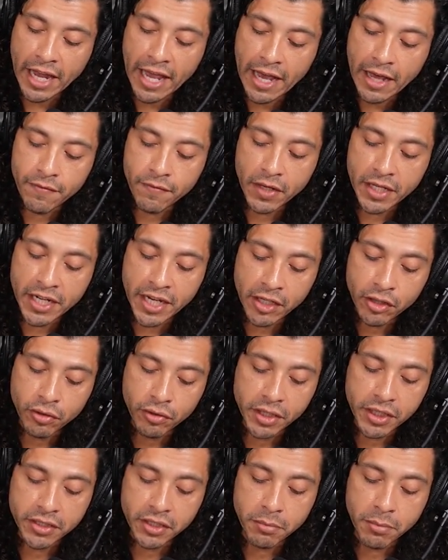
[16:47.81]
that have an
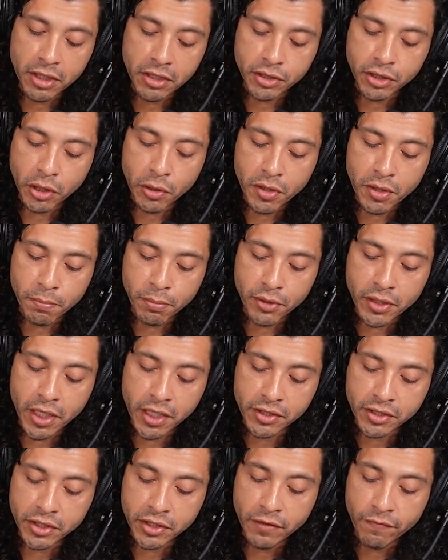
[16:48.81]
increase in melatonin
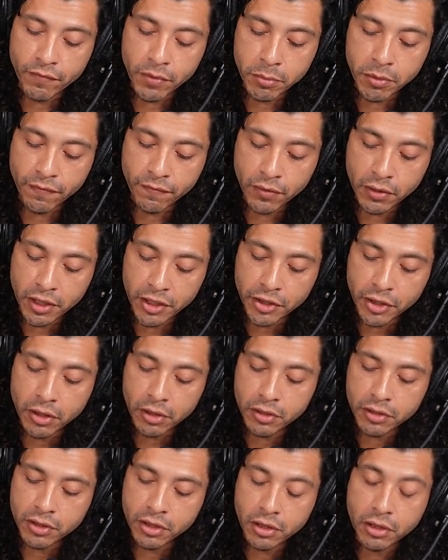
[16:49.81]
production from the
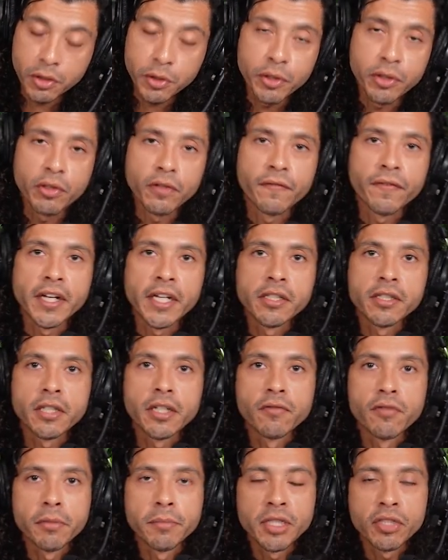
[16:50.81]
follicular to luteal
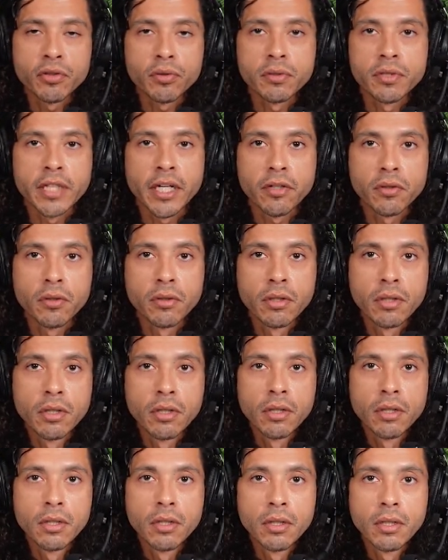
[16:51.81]
phase of their menstrual
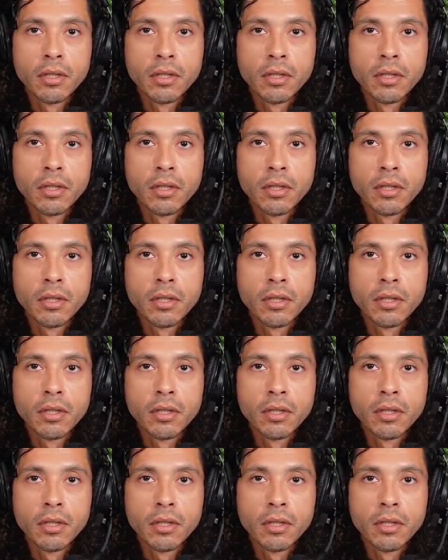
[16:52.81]
cycle.